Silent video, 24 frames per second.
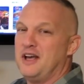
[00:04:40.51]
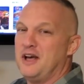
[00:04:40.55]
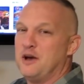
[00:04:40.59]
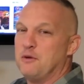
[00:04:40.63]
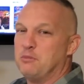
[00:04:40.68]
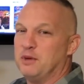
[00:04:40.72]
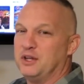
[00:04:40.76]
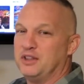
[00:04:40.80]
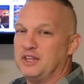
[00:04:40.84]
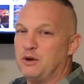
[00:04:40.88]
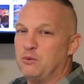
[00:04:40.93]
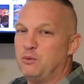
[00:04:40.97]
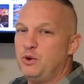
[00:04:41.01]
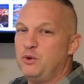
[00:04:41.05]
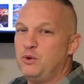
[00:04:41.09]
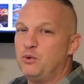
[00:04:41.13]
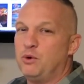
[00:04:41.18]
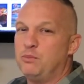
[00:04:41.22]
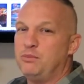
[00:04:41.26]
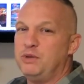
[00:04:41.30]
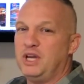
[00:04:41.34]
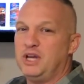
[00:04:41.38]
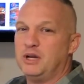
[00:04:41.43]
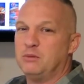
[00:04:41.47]
but that we will
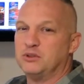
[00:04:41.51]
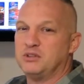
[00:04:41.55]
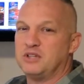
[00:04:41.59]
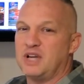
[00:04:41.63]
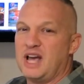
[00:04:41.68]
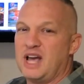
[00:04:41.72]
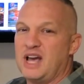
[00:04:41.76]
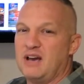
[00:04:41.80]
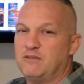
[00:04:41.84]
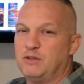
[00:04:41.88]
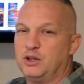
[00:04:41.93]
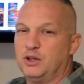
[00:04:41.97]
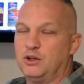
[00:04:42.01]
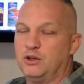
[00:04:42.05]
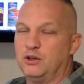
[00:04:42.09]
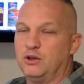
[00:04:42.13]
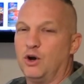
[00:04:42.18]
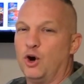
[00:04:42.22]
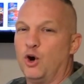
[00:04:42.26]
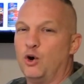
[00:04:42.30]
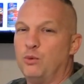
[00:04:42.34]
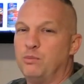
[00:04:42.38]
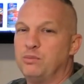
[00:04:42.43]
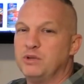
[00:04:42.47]
be able to have a little
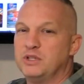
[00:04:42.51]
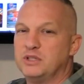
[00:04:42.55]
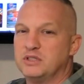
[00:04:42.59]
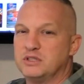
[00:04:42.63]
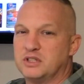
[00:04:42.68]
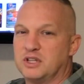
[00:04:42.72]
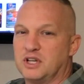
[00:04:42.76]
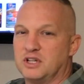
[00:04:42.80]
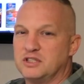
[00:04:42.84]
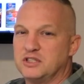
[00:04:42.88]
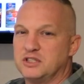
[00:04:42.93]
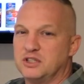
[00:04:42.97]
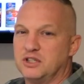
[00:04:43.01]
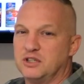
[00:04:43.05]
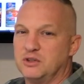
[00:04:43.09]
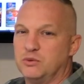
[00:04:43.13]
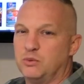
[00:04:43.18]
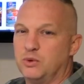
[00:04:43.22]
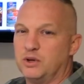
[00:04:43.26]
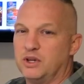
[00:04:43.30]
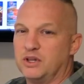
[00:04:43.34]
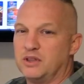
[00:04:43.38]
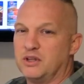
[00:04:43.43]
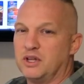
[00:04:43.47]
open discussion
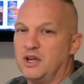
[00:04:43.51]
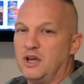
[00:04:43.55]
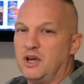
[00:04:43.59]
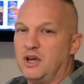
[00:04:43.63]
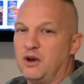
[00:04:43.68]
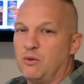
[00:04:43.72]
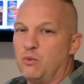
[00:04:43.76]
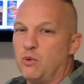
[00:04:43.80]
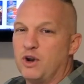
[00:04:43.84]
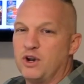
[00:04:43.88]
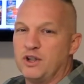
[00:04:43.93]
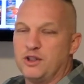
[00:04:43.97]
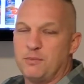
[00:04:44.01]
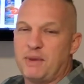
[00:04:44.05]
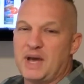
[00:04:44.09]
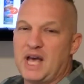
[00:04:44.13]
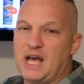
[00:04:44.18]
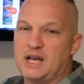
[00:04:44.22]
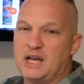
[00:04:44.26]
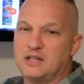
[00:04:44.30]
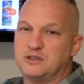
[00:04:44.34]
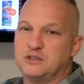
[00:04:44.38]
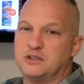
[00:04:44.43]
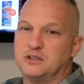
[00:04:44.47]
with one of the
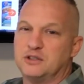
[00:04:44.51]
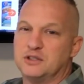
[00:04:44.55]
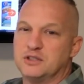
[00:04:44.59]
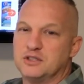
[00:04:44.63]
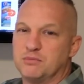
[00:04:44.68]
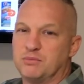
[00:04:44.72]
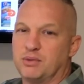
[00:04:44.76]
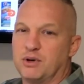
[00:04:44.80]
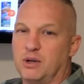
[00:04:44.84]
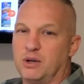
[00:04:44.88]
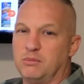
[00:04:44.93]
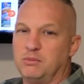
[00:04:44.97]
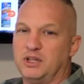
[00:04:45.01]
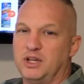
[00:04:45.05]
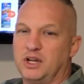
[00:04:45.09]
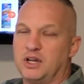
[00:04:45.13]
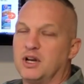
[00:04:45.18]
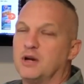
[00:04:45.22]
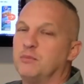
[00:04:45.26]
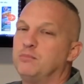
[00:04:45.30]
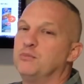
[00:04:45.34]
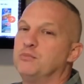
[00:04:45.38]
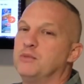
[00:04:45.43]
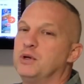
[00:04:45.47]
pastors and probably a
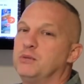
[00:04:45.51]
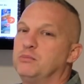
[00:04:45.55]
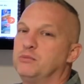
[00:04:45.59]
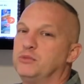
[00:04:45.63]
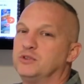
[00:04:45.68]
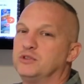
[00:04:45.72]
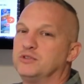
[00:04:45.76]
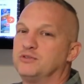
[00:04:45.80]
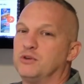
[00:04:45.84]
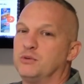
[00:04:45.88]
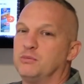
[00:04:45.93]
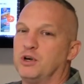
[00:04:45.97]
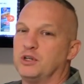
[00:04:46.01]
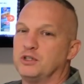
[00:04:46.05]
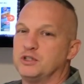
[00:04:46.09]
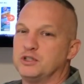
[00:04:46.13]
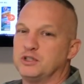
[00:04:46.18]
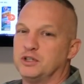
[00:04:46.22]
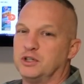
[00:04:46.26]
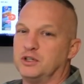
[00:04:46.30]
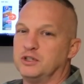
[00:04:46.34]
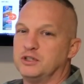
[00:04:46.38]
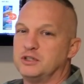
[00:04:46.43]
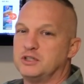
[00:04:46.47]
couple members from our
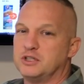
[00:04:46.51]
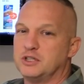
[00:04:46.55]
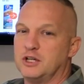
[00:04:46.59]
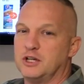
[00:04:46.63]
church.